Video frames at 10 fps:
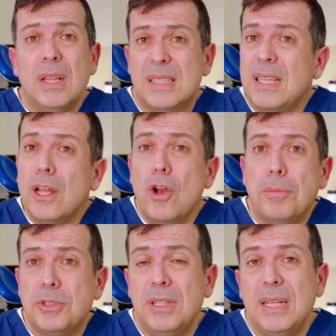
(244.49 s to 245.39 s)
Second
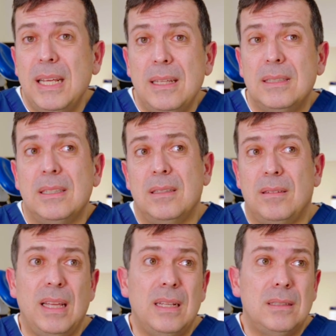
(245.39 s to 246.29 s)
option is
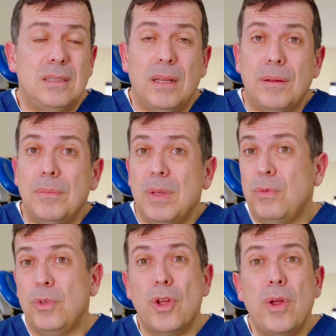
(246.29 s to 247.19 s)
that
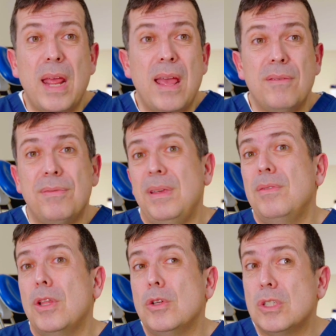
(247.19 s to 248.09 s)
if we don't have
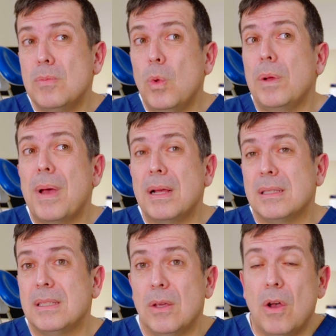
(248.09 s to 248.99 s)
even those small
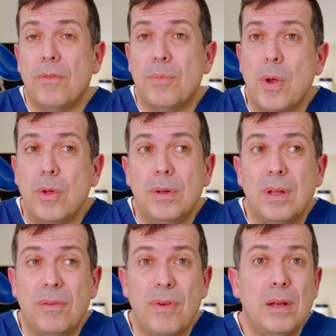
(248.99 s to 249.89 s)
amounts of bone
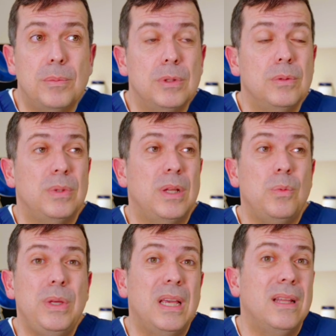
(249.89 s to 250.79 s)
available, that
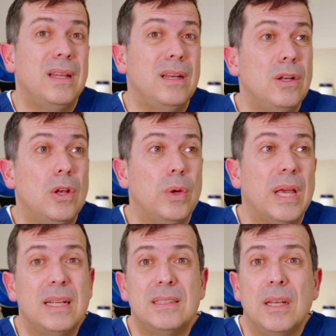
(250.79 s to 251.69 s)
we can then look
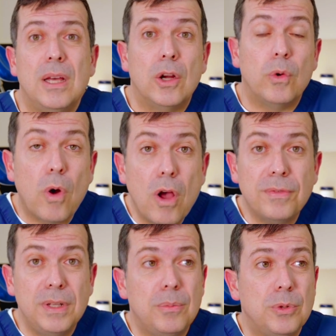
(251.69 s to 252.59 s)
at
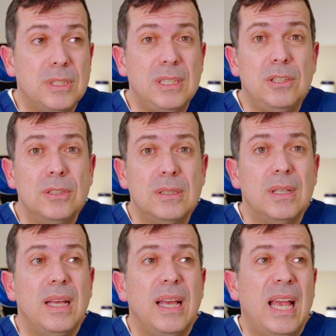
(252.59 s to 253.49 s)
grafting procedures.
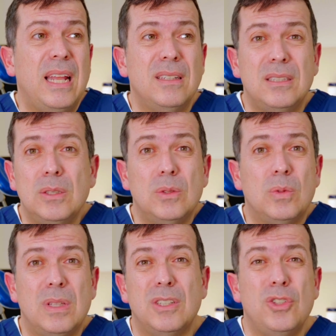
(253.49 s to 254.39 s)
And this
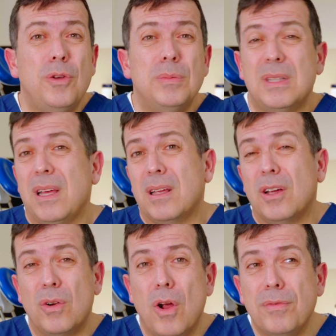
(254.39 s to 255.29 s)
is the terms
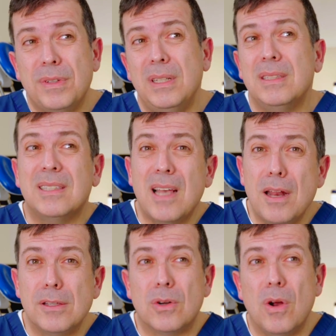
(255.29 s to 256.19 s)
like grafting,
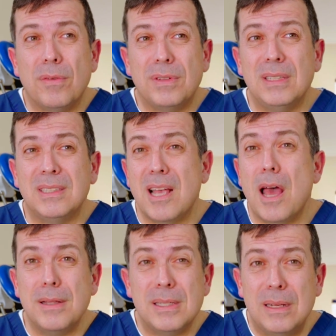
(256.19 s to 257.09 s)
sinus
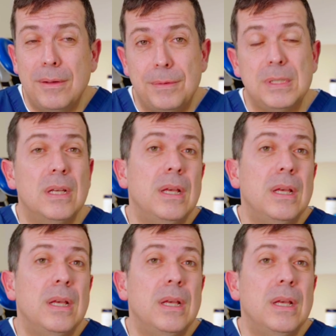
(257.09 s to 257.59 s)
lift.